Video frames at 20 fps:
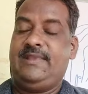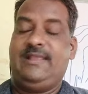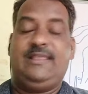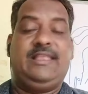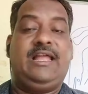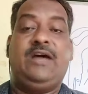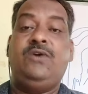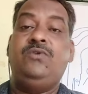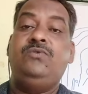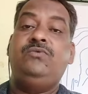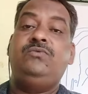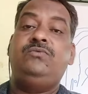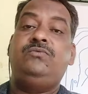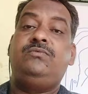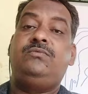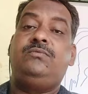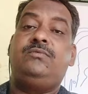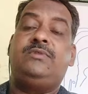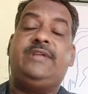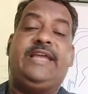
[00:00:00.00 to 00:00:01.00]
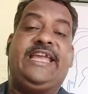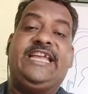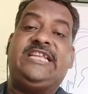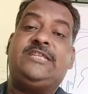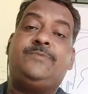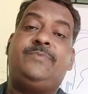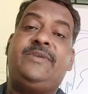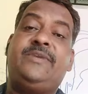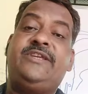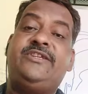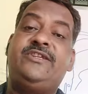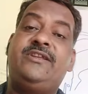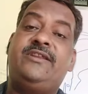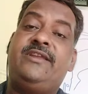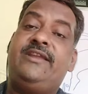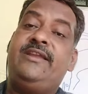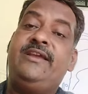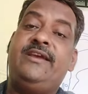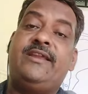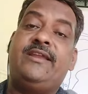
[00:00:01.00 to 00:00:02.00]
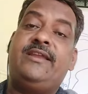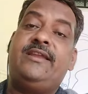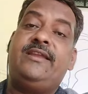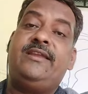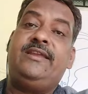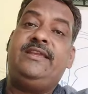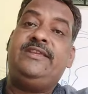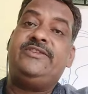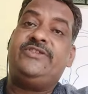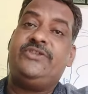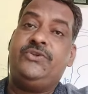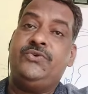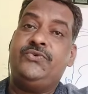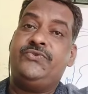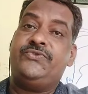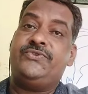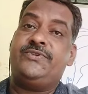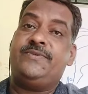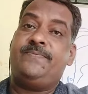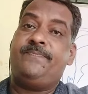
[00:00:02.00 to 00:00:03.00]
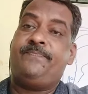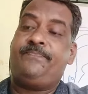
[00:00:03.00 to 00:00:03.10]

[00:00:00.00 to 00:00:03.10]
Now the expression here is used,